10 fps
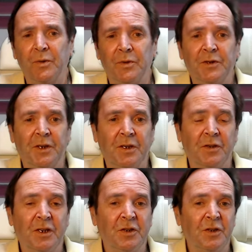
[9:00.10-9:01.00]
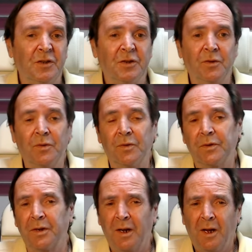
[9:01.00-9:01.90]
considerations don't.
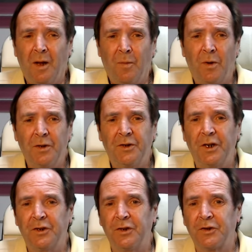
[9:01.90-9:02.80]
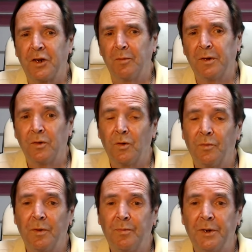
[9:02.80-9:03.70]
Politicians come and go,
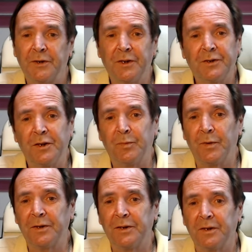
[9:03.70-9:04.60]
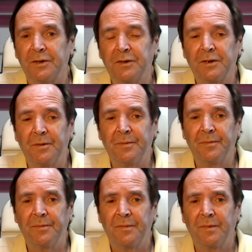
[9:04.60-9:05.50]
but business is business.
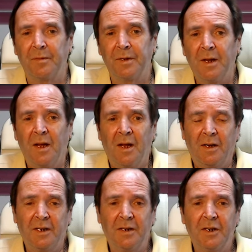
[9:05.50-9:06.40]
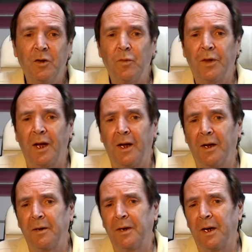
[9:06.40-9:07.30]
I mean, he agreed with
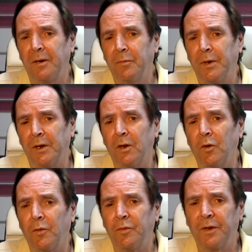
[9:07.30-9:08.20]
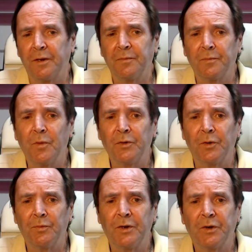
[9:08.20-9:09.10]
Anpilogov that modern
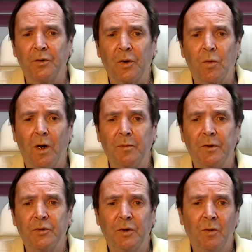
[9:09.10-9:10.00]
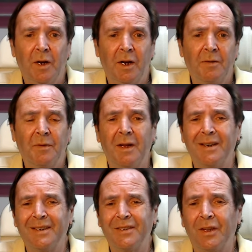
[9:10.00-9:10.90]
missile requirements require
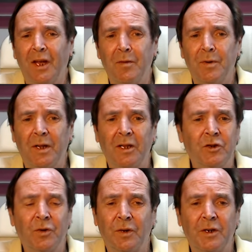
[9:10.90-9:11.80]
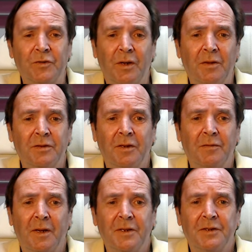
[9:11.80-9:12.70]
reliable electronics rather than
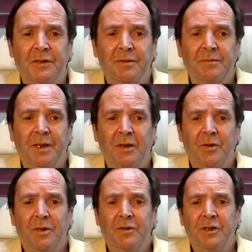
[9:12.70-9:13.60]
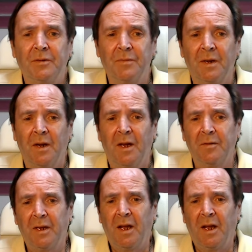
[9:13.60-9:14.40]
advanced technology. I mean,